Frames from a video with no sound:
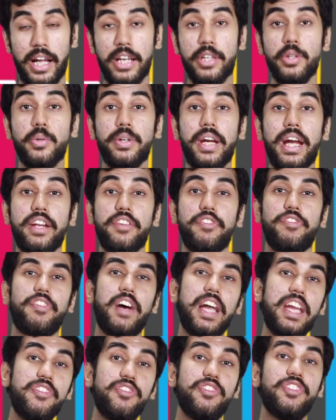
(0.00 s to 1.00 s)
and you get
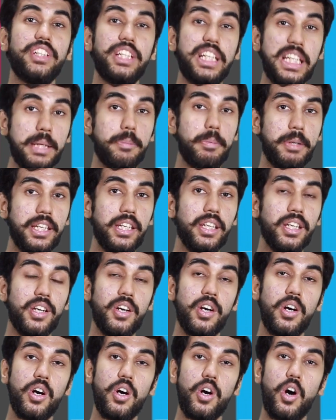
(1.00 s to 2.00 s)
5 TB
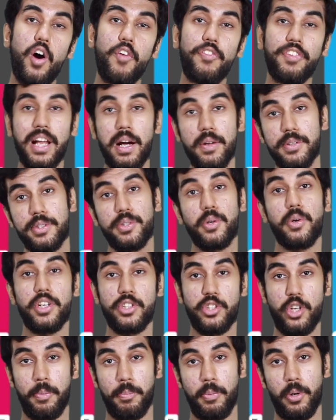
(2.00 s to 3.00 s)
of cloud
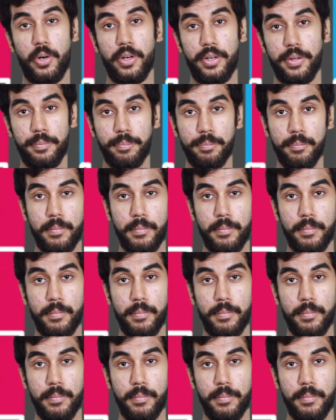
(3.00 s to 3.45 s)
storage on board.